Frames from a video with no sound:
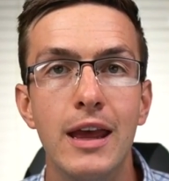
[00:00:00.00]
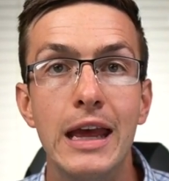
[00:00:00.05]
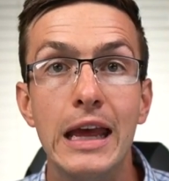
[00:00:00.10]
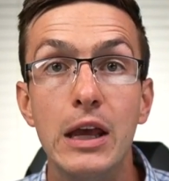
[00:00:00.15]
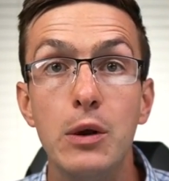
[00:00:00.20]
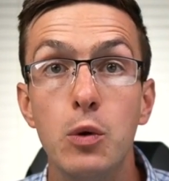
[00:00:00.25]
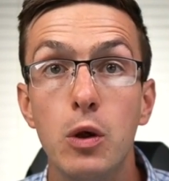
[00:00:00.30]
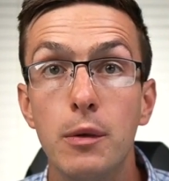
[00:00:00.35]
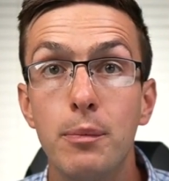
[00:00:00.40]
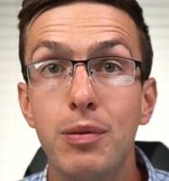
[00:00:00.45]
It
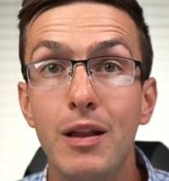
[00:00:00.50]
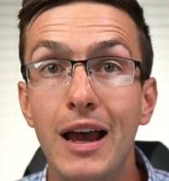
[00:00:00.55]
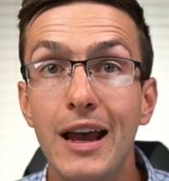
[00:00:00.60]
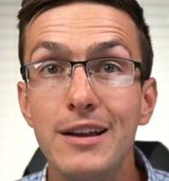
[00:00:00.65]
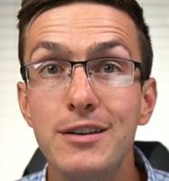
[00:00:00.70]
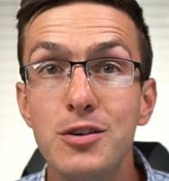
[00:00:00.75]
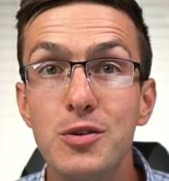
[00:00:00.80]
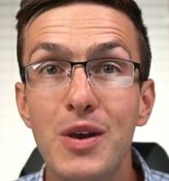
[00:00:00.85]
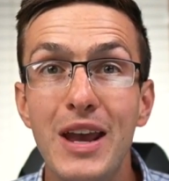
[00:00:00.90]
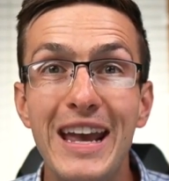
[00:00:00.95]
will apply
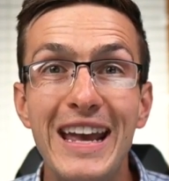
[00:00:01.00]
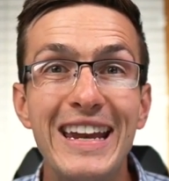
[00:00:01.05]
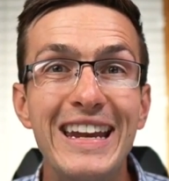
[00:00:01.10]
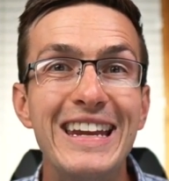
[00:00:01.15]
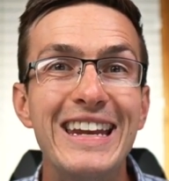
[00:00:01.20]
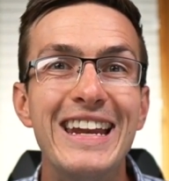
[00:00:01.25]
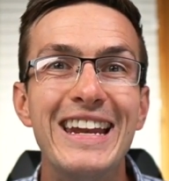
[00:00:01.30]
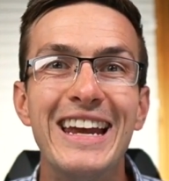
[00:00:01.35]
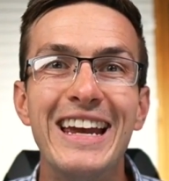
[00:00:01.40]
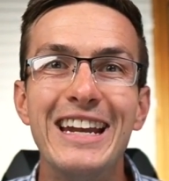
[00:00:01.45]
to 80
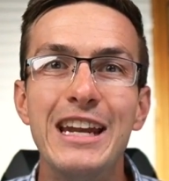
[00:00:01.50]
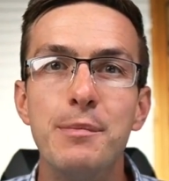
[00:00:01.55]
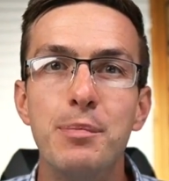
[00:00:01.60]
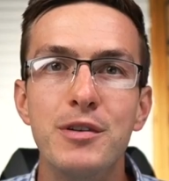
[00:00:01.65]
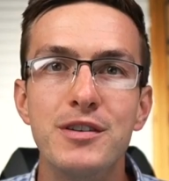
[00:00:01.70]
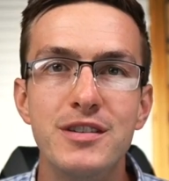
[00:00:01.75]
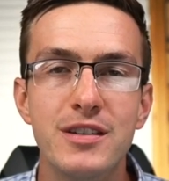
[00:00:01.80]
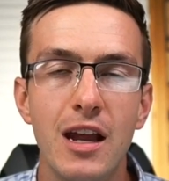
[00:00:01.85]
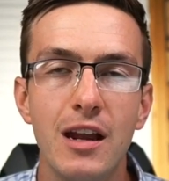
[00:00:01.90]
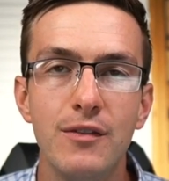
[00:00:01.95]
to
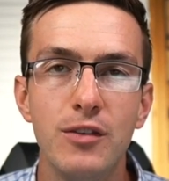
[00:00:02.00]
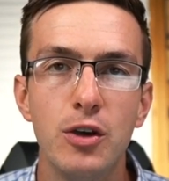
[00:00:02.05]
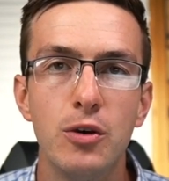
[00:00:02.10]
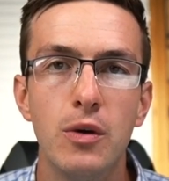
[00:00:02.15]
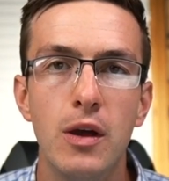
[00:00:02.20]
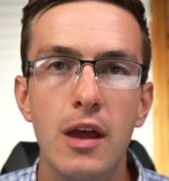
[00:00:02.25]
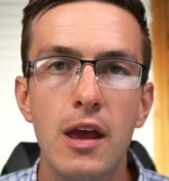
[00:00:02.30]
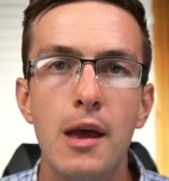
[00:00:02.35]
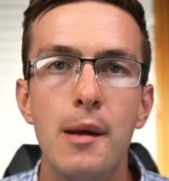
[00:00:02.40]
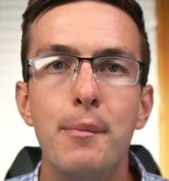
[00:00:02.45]
90% of you,
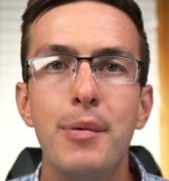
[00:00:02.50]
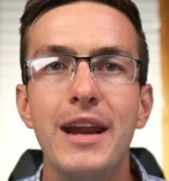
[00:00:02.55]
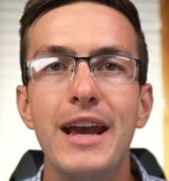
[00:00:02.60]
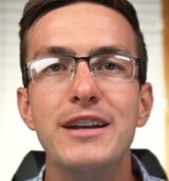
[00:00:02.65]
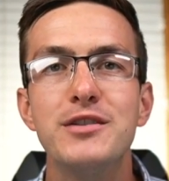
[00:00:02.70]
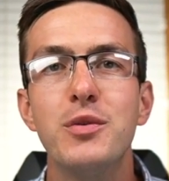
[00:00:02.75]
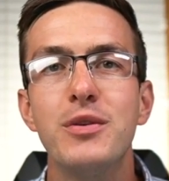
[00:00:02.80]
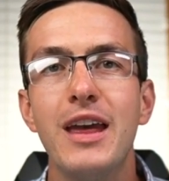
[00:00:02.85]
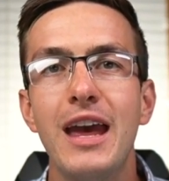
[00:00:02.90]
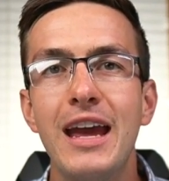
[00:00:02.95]
but
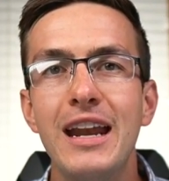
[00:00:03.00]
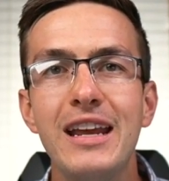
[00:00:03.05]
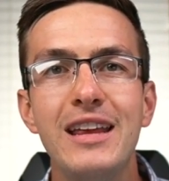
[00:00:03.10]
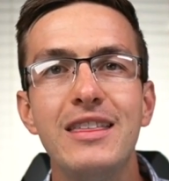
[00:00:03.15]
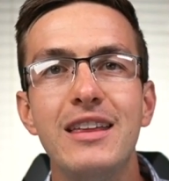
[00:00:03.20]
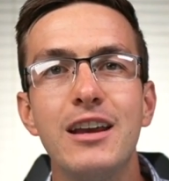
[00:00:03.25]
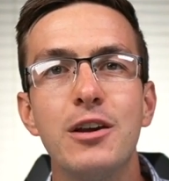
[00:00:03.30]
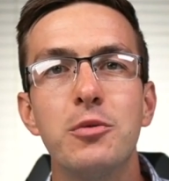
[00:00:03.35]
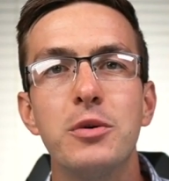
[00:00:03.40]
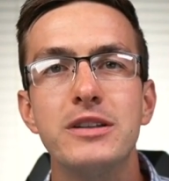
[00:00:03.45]
as with
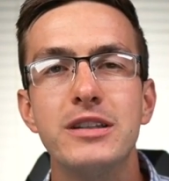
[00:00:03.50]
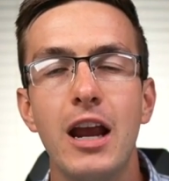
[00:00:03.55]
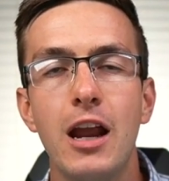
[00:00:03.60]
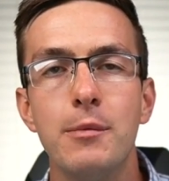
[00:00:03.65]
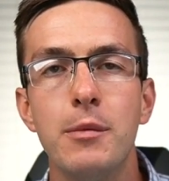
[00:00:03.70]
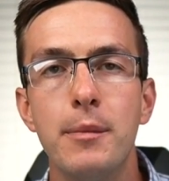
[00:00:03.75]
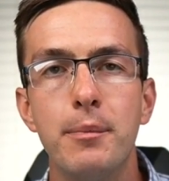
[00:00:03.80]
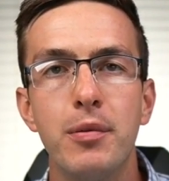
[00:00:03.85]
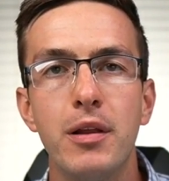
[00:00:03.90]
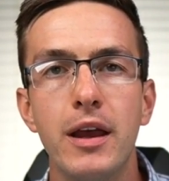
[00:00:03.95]
anything in
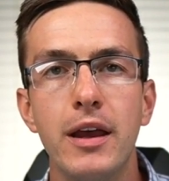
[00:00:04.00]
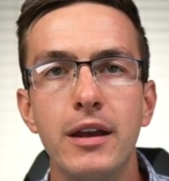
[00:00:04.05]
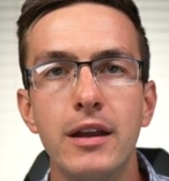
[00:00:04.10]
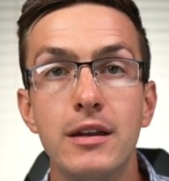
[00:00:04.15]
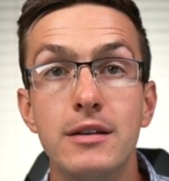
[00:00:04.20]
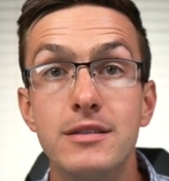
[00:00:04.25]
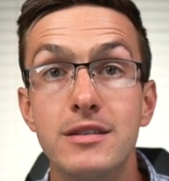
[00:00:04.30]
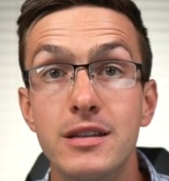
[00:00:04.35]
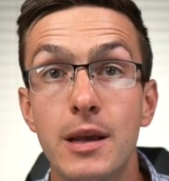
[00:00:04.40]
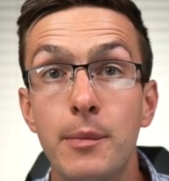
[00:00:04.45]
retirement planning,
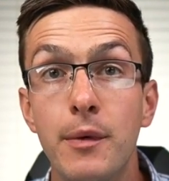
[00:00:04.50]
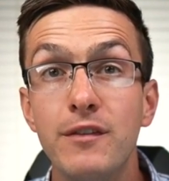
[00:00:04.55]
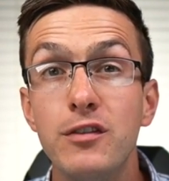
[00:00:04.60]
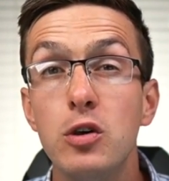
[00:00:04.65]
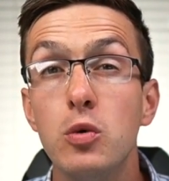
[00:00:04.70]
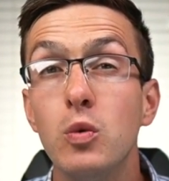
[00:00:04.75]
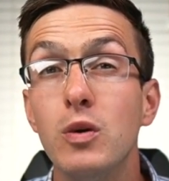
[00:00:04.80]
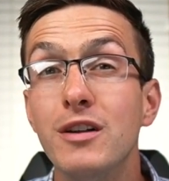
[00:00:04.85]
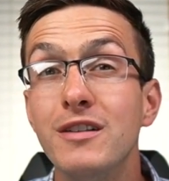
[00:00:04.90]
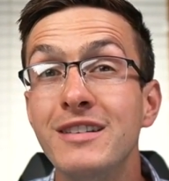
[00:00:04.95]
some of you
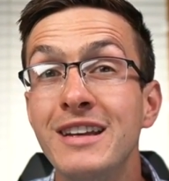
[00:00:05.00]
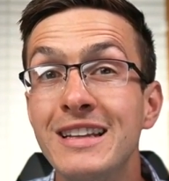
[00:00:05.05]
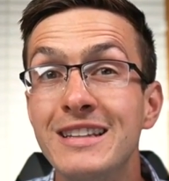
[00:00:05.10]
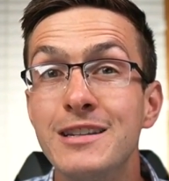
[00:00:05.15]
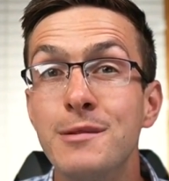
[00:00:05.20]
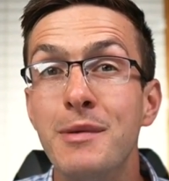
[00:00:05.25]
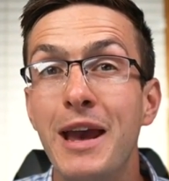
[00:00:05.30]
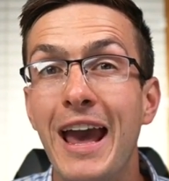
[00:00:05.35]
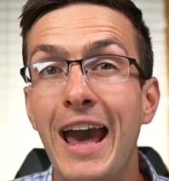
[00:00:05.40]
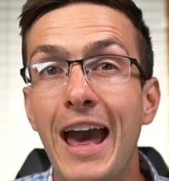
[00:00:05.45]
will need
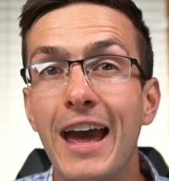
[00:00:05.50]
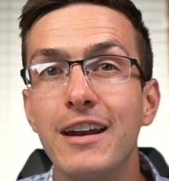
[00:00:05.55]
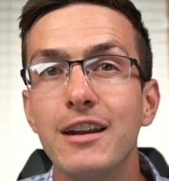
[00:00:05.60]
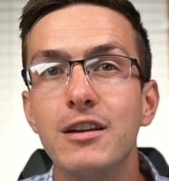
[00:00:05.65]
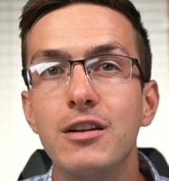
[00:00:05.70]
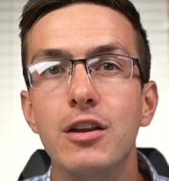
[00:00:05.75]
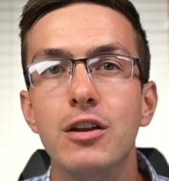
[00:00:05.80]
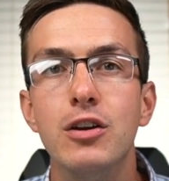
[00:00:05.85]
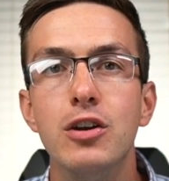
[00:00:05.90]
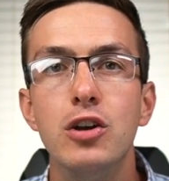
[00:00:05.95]
some
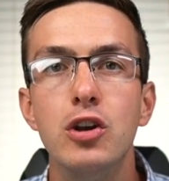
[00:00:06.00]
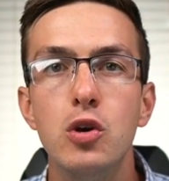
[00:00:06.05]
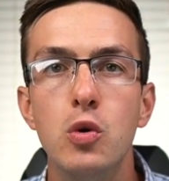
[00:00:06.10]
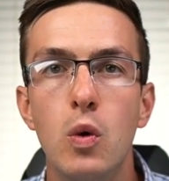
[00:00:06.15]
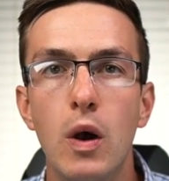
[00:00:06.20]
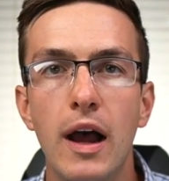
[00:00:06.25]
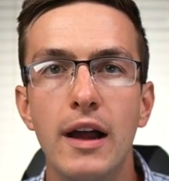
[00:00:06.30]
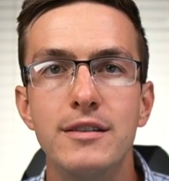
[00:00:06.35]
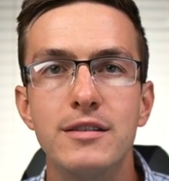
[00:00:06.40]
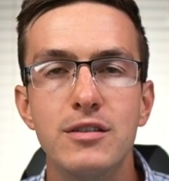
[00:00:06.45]
added
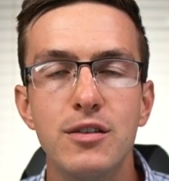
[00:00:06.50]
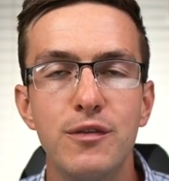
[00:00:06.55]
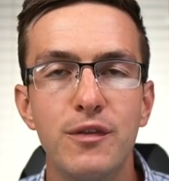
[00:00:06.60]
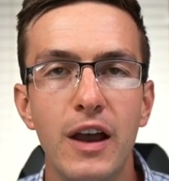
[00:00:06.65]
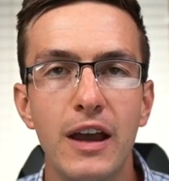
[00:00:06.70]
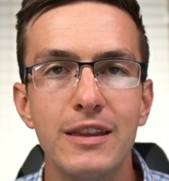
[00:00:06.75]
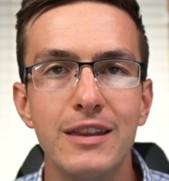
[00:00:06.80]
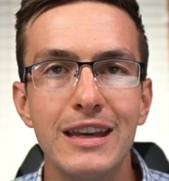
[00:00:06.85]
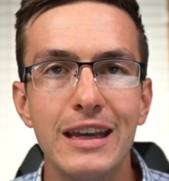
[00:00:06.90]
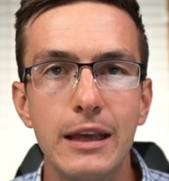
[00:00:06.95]
nuance to
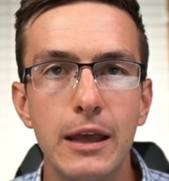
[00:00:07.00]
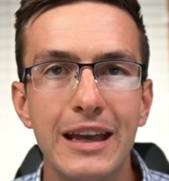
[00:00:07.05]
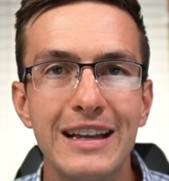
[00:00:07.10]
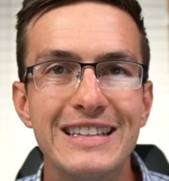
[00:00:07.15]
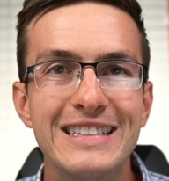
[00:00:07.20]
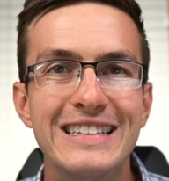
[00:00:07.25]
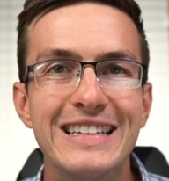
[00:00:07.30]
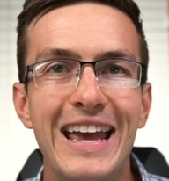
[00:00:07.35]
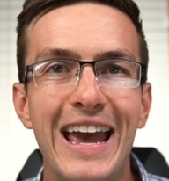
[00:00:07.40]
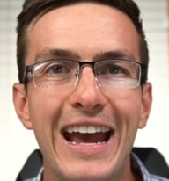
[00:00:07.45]
find the
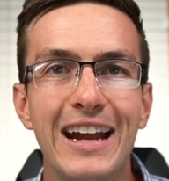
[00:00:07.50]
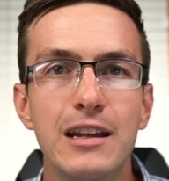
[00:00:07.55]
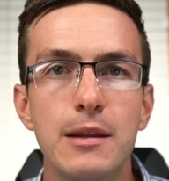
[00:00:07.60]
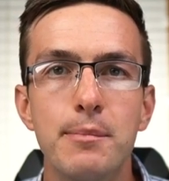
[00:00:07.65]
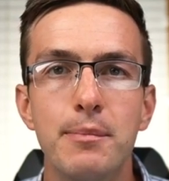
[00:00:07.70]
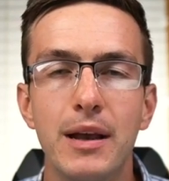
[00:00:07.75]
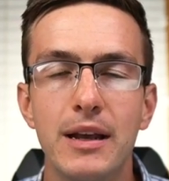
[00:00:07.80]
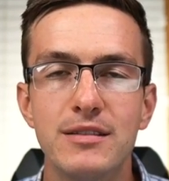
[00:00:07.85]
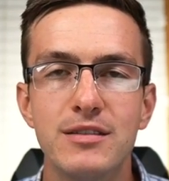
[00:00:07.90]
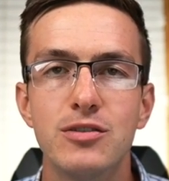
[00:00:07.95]
exact
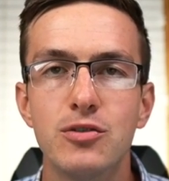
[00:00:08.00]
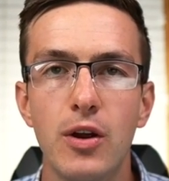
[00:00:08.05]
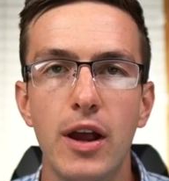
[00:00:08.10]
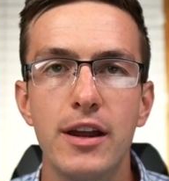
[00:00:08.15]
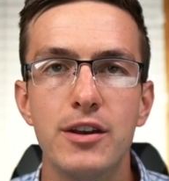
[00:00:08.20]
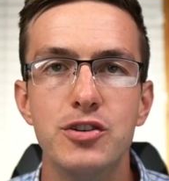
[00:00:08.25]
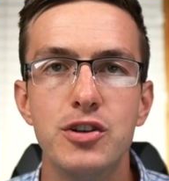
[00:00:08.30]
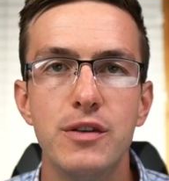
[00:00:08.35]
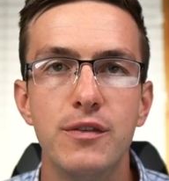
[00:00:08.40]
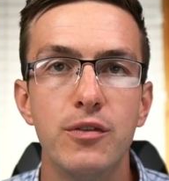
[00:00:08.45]
best
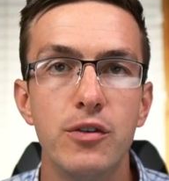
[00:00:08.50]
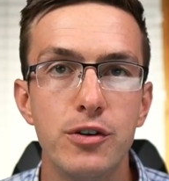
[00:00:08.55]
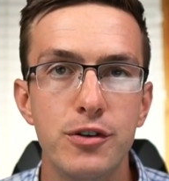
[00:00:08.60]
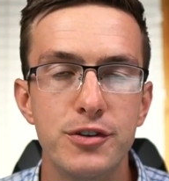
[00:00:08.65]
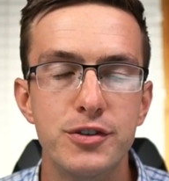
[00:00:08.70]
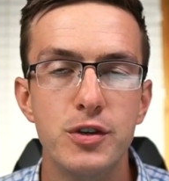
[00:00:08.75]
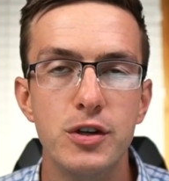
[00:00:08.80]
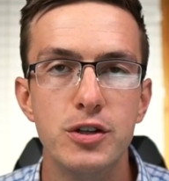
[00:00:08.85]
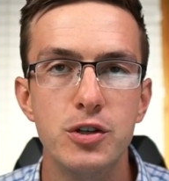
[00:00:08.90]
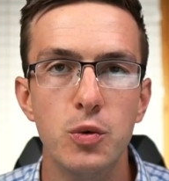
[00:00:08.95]
strategy for your
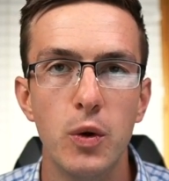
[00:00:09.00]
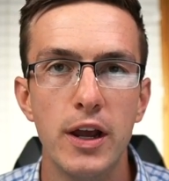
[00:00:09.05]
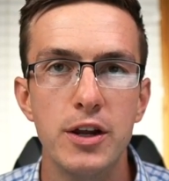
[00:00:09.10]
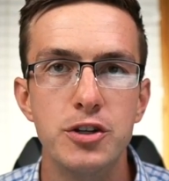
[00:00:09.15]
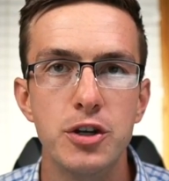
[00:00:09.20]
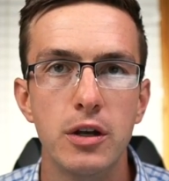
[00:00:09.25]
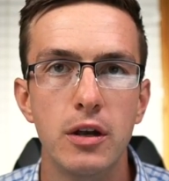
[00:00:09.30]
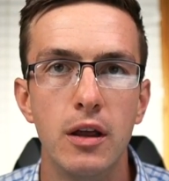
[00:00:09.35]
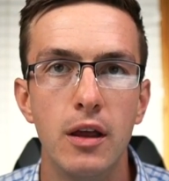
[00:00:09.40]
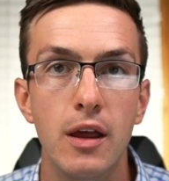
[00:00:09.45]

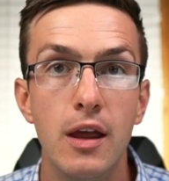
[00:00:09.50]
situation.